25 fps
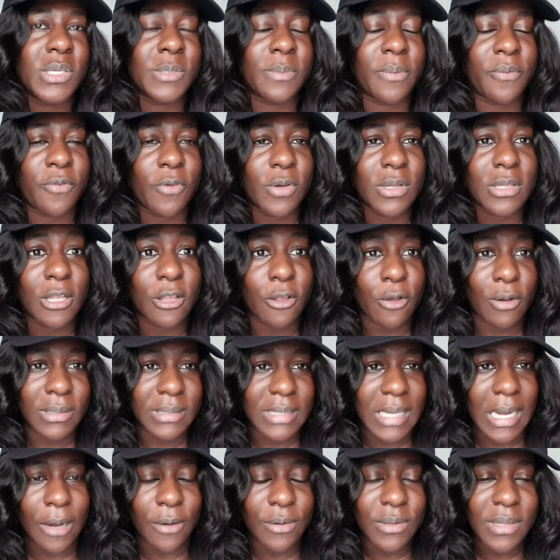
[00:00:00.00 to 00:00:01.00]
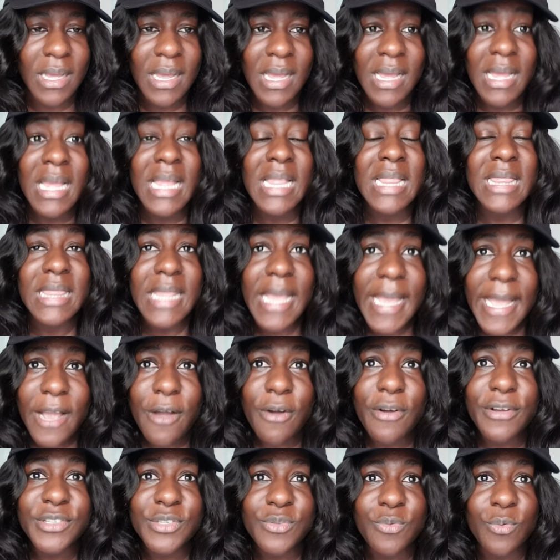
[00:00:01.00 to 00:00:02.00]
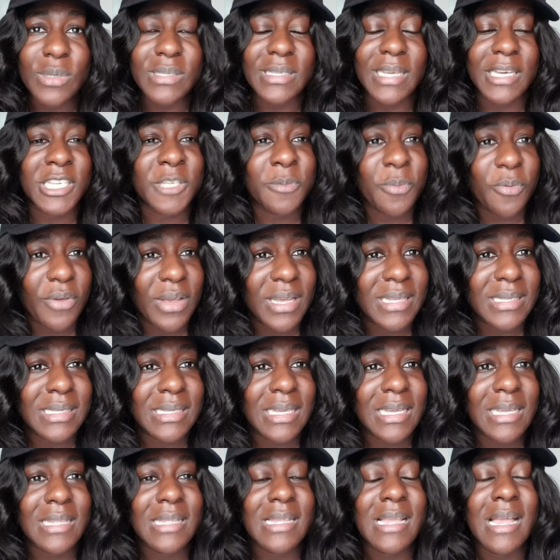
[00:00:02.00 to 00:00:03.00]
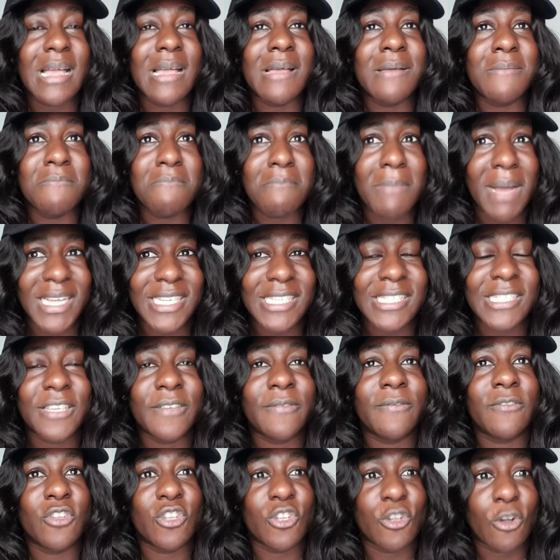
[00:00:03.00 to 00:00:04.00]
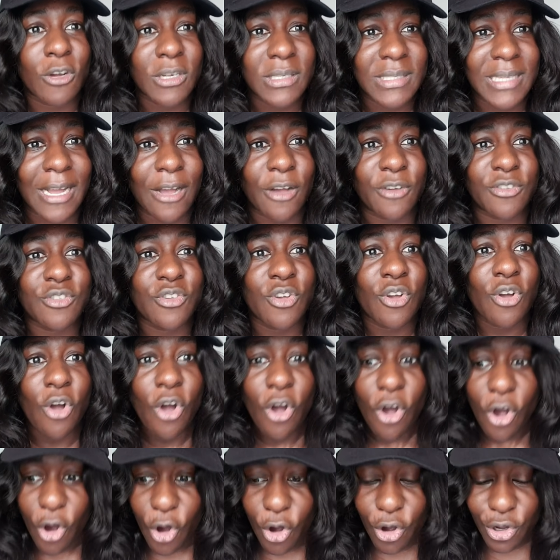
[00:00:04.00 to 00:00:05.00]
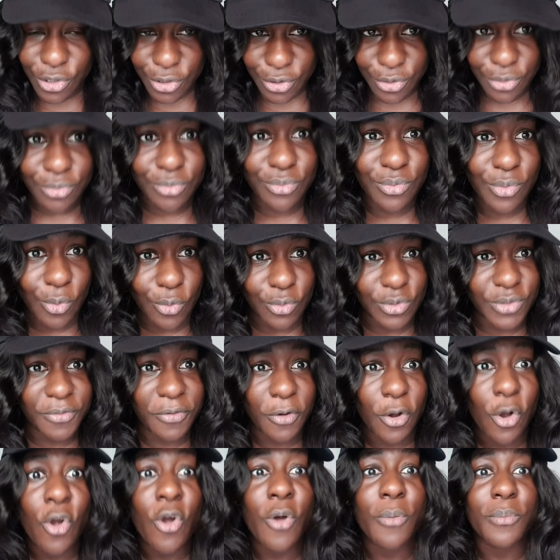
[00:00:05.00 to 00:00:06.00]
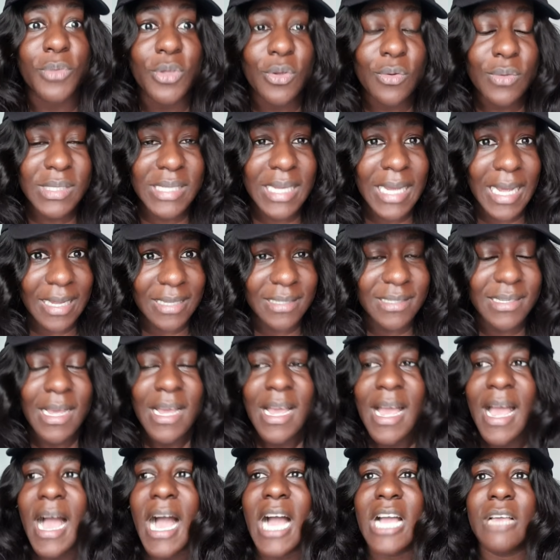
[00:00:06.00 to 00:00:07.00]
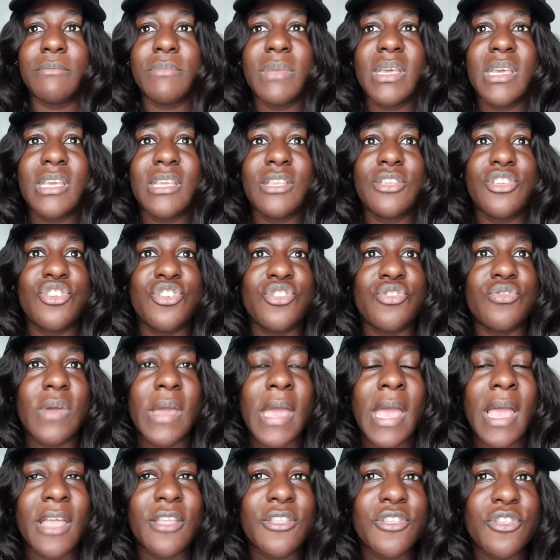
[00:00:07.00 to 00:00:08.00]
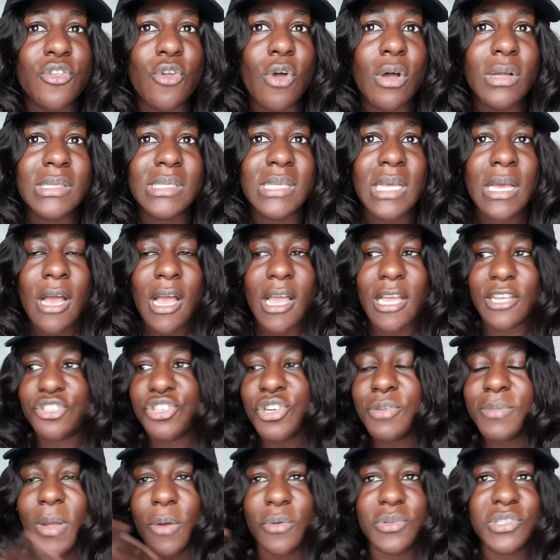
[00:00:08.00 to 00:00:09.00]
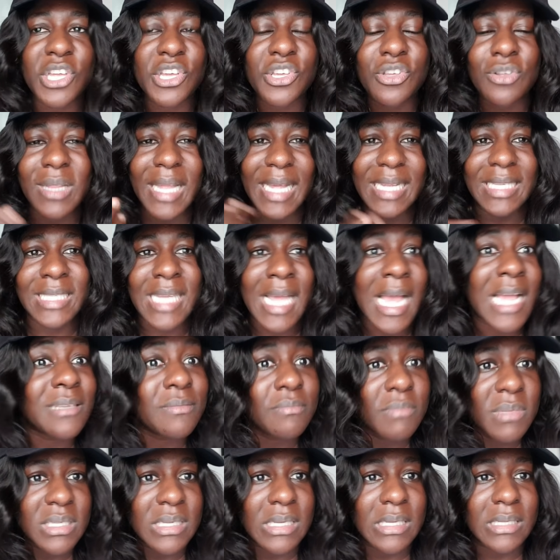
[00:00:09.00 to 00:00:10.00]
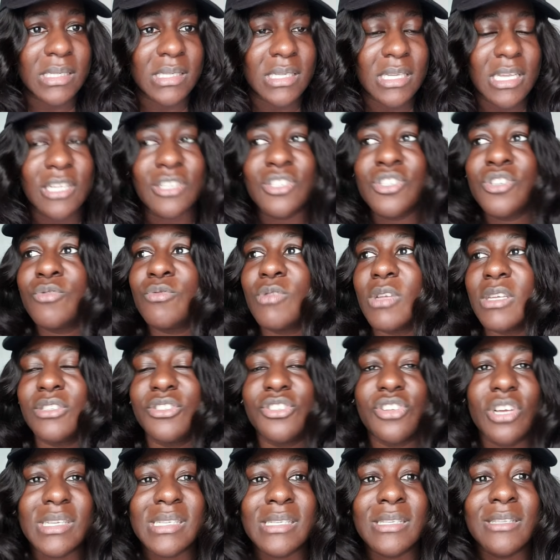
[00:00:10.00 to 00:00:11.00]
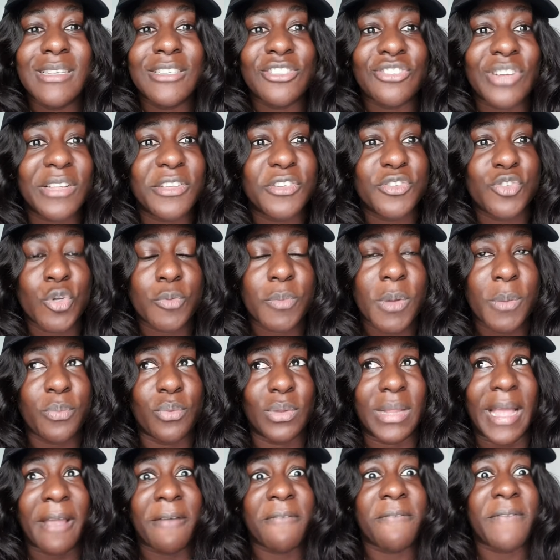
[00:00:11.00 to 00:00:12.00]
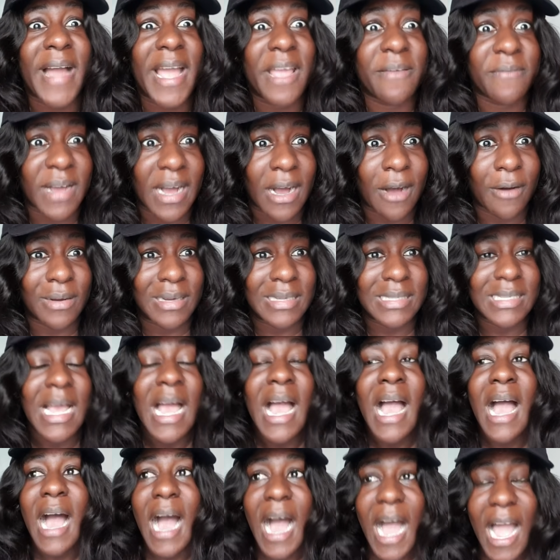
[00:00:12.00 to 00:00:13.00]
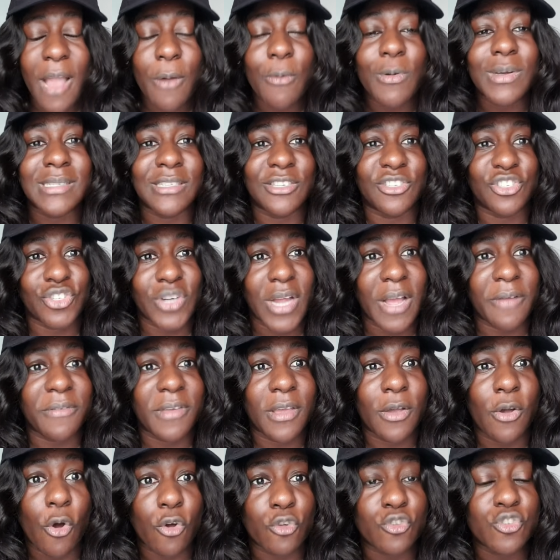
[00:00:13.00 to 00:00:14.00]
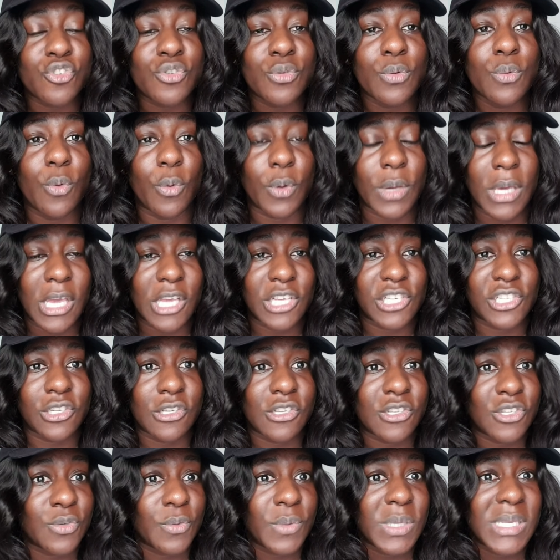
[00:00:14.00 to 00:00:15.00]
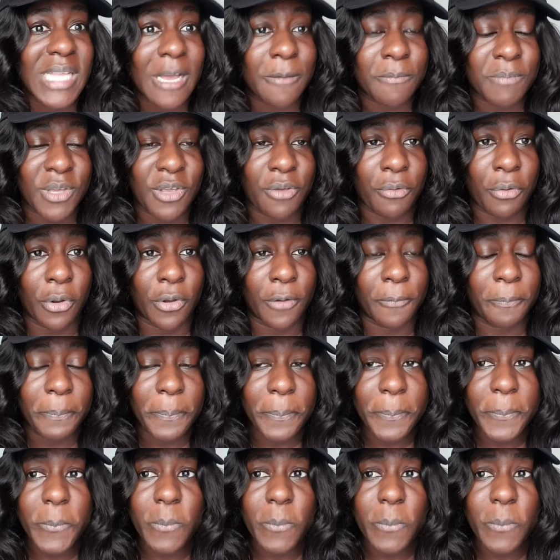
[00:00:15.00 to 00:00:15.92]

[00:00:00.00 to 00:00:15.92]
before the lockdown, Lagos was experiencing a massive lockdown on the road for commuters. I mean, you cannot, a trip that would take you like 10 minutes, it just literally took people like 5 hours. I was in traffic on 2 occasions during that period